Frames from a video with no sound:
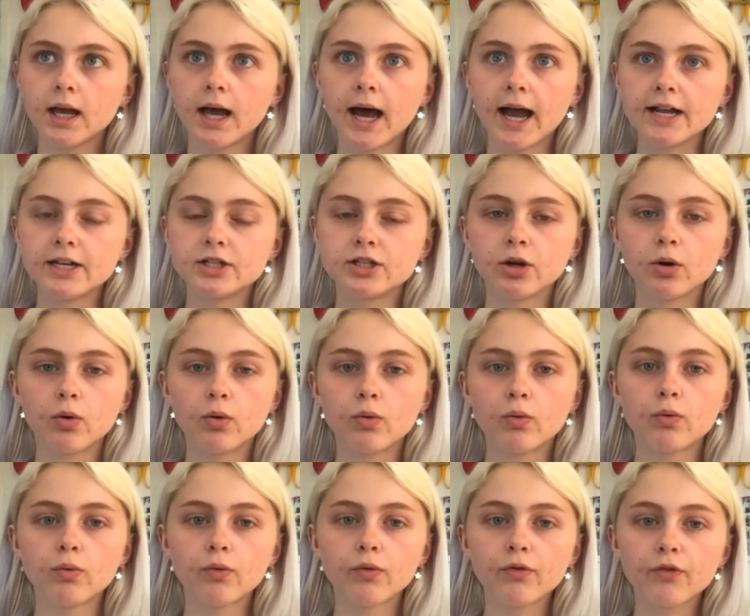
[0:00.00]
I
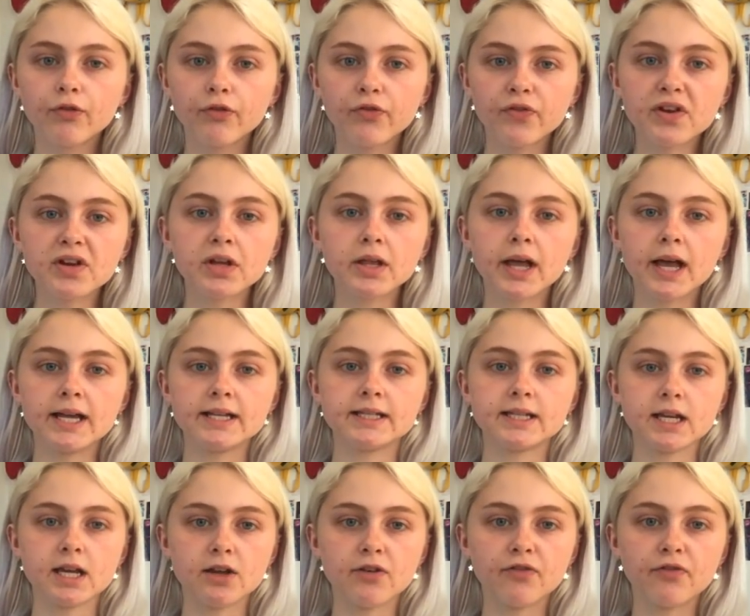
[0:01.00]
don't feel as
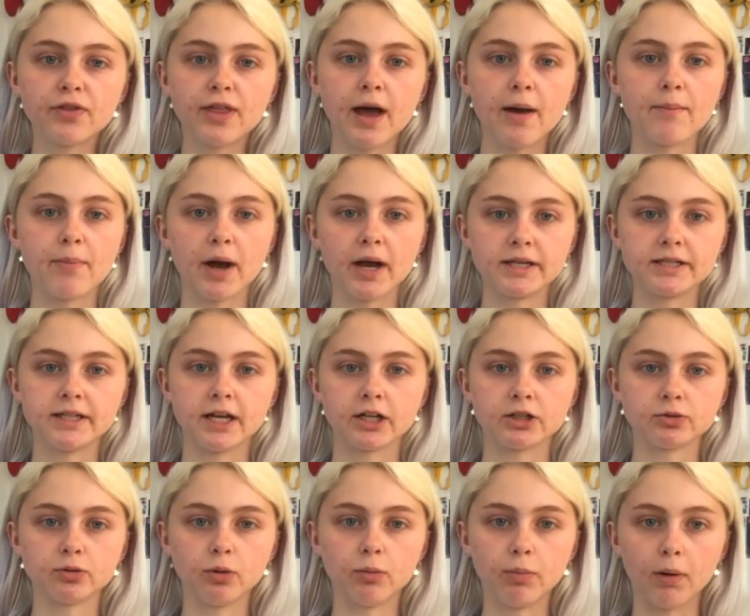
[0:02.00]
if that
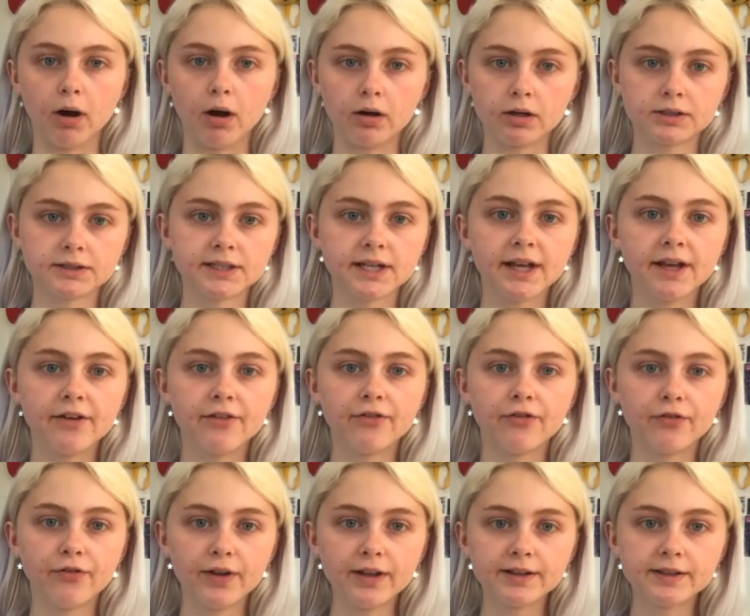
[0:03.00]
bisexual box
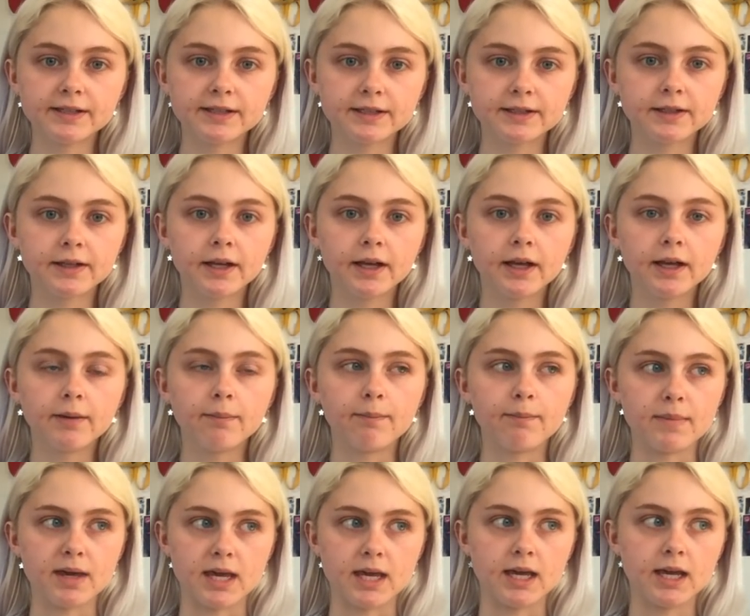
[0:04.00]
fits
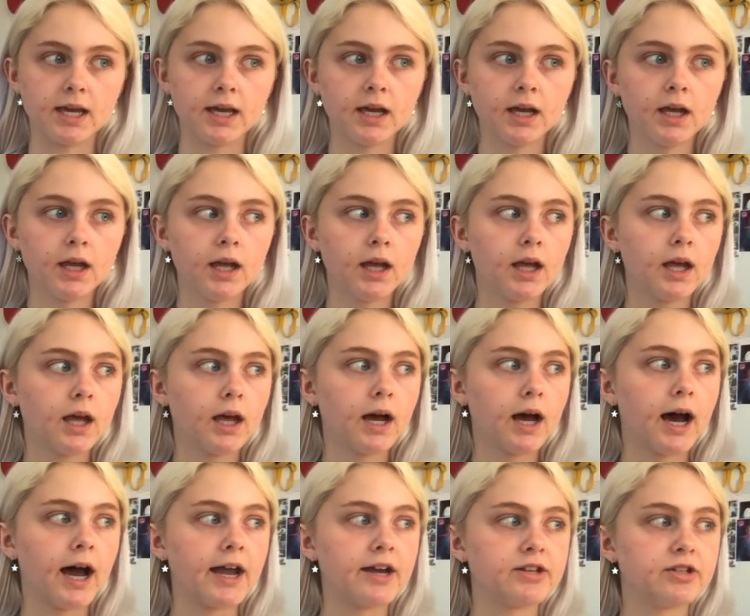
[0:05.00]
me.
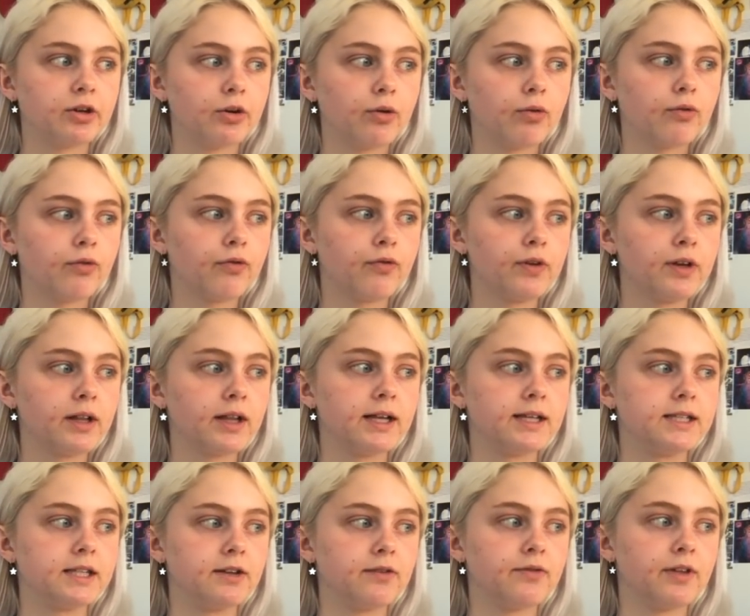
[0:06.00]
I don't feel
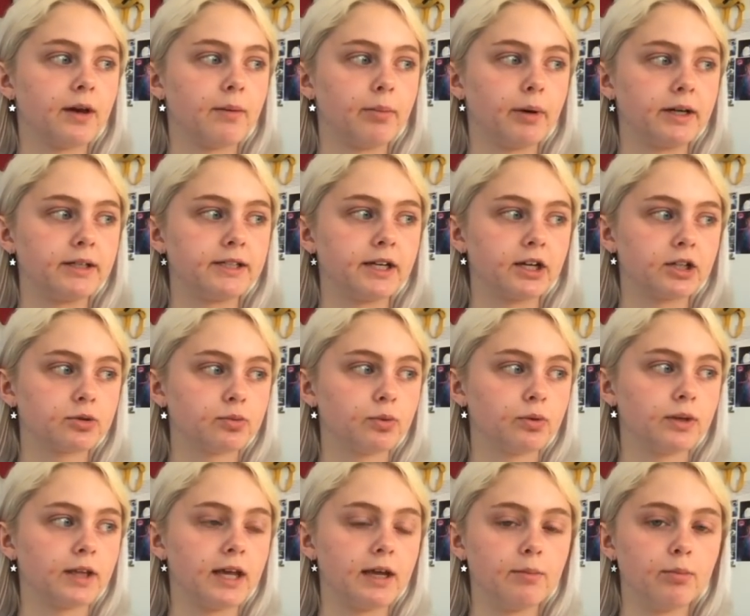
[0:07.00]
as if that
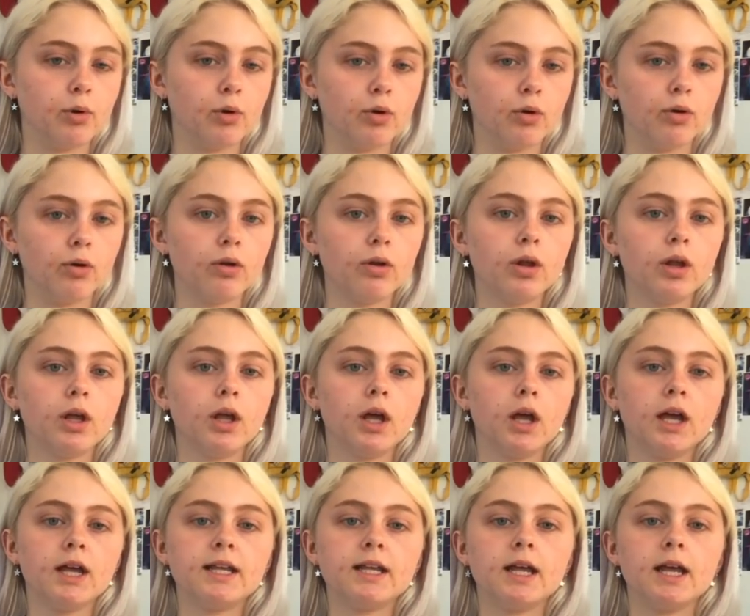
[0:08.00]
bisexual label
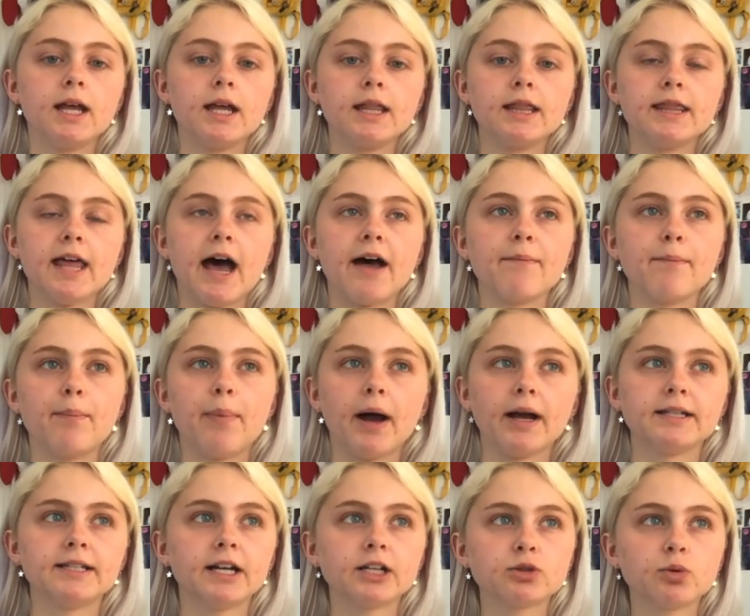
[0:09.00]

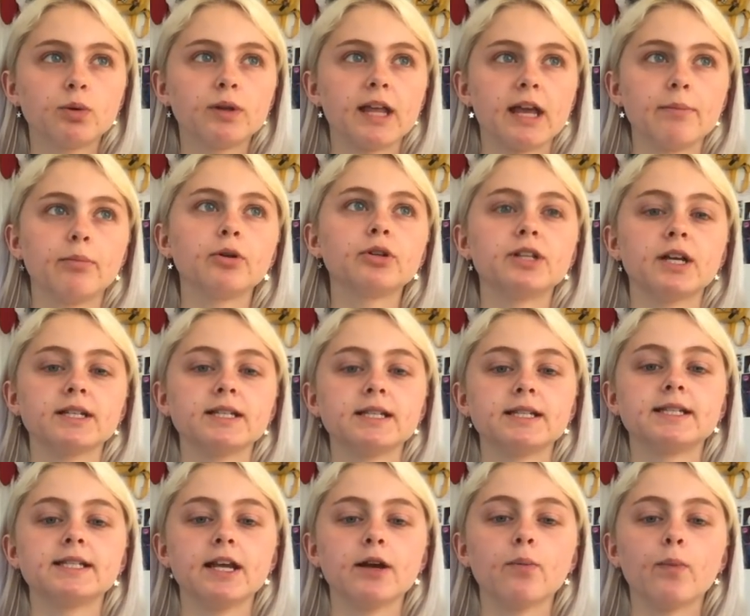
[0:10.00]
doesn't
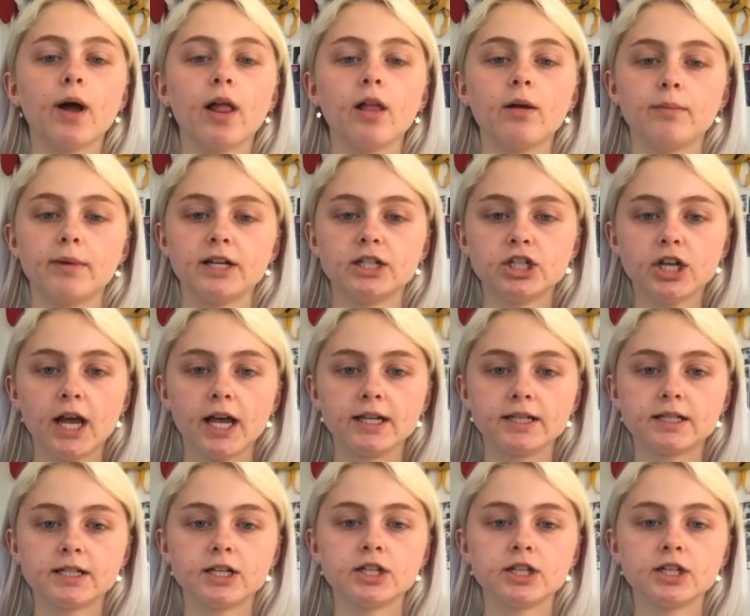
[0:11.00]
sit well on my chest.